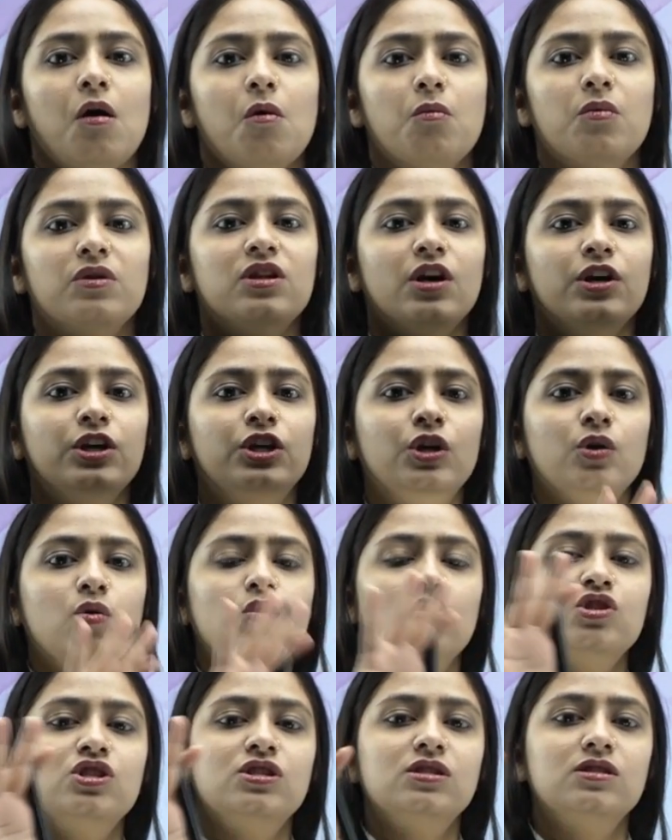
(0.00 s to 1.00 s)
with a
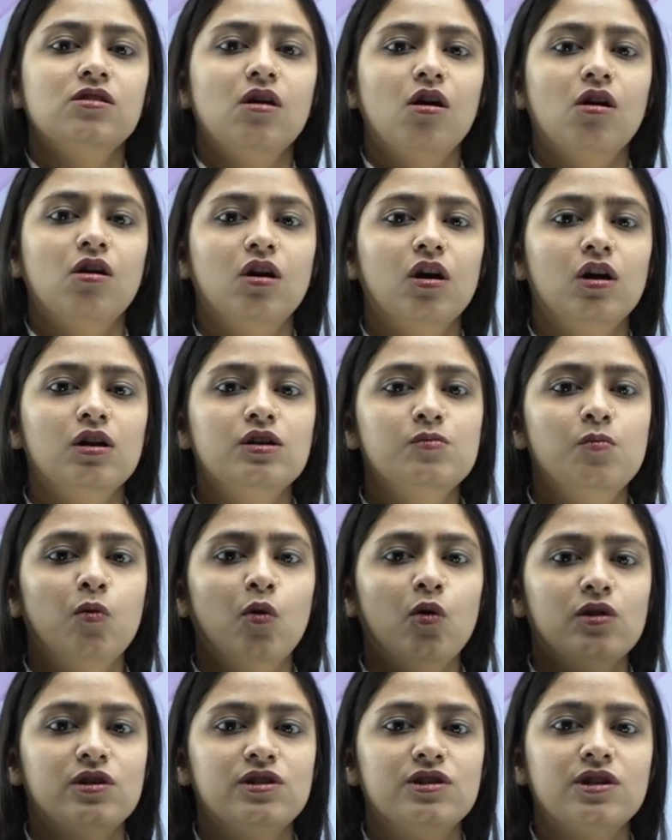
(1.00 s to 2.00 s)
huge circled
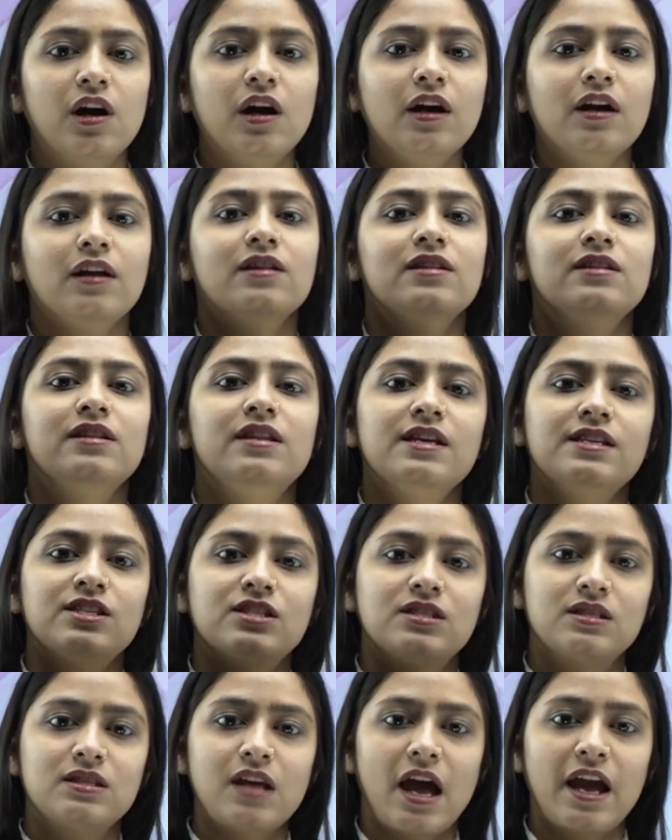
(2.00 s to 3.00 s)
boulder, this
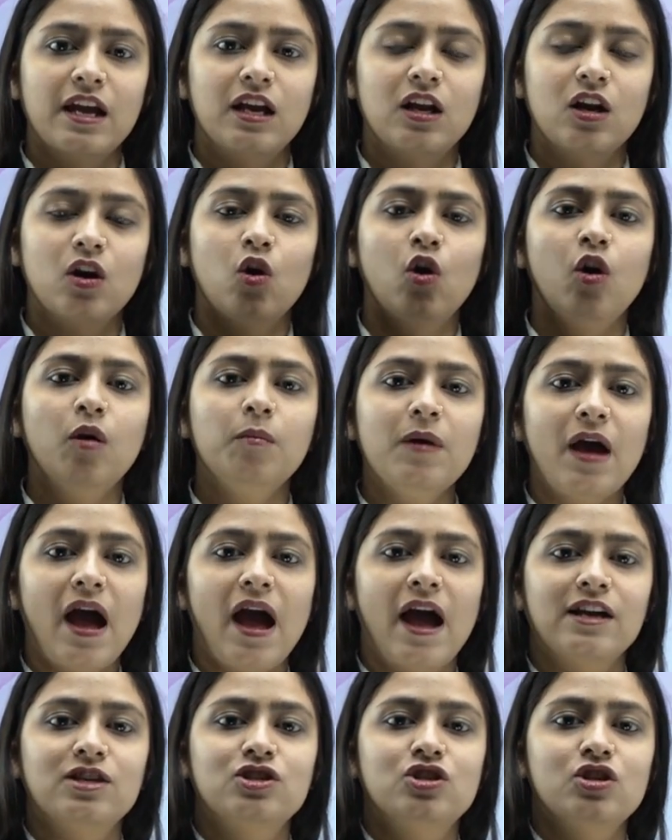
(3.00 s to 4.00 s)
cyclope
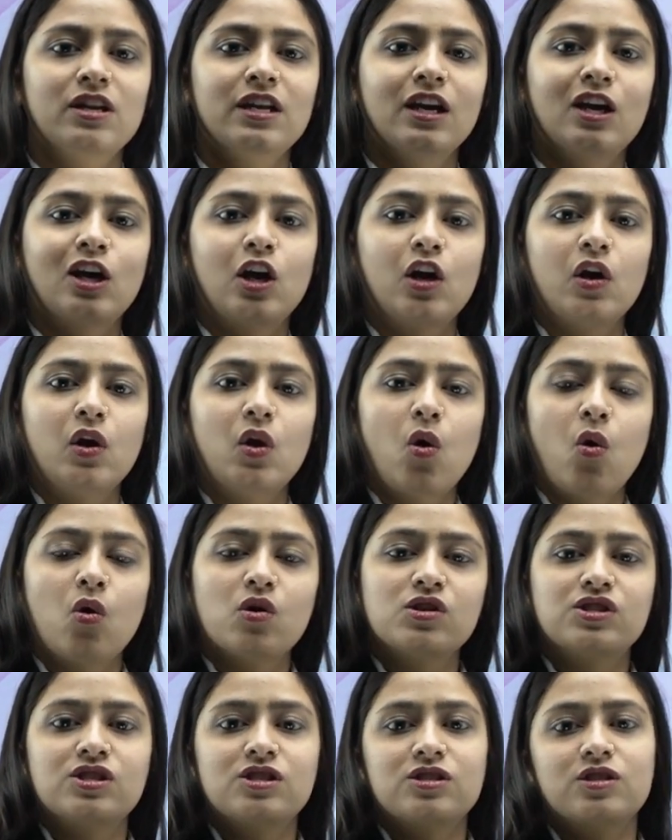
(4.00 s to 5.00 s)
actually
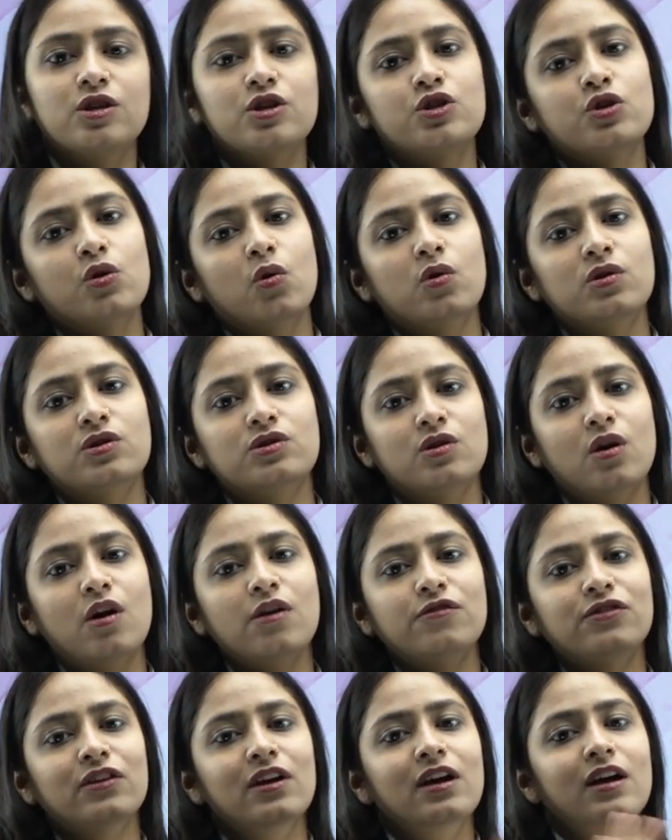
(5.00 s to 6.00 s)
closed the doors
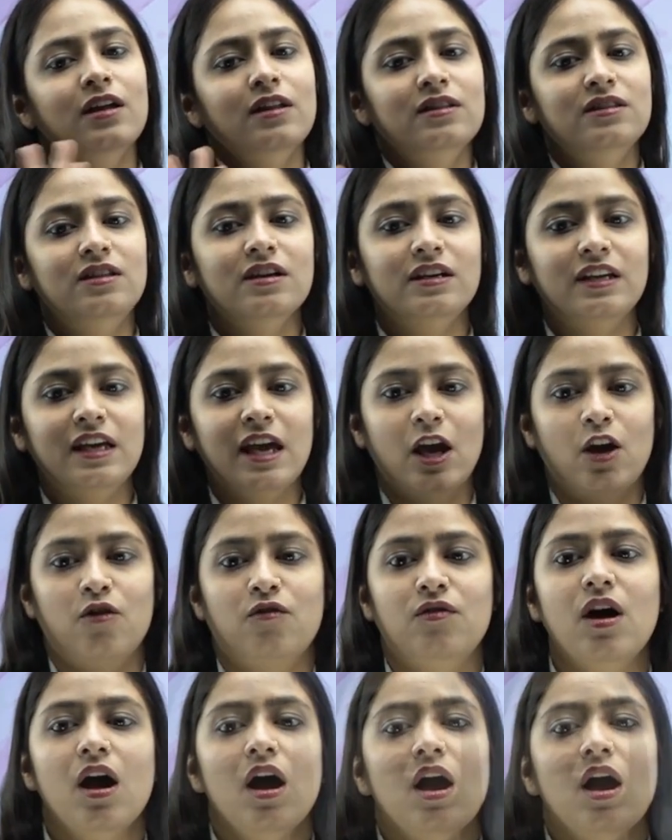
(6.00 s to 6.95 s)
of the cave.